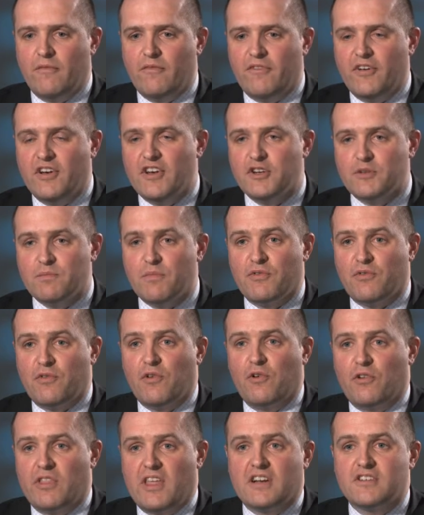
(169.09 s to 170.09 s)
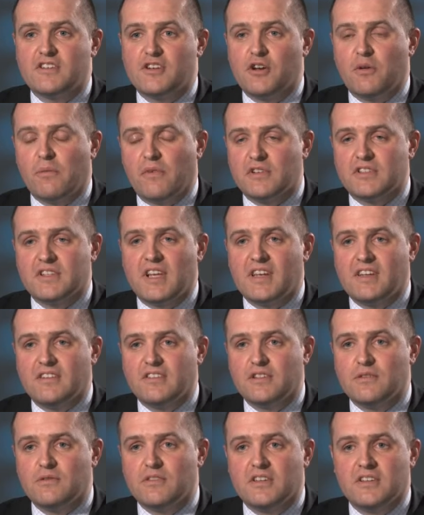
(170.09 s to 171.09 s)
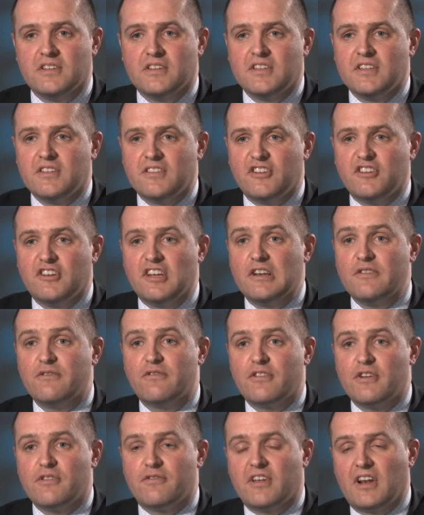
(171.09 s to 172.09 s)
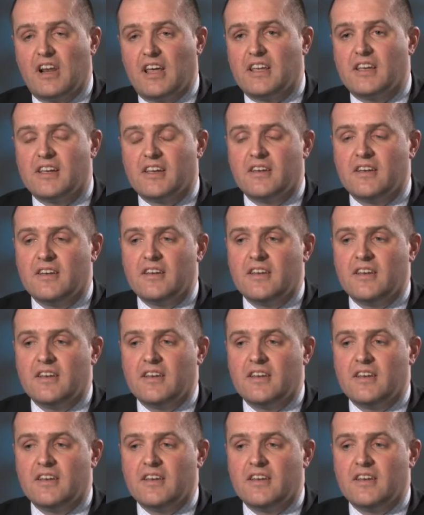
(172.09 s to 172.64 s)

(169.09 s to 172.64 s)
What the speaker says: finished before they actually come on site and do the delivery, if you like.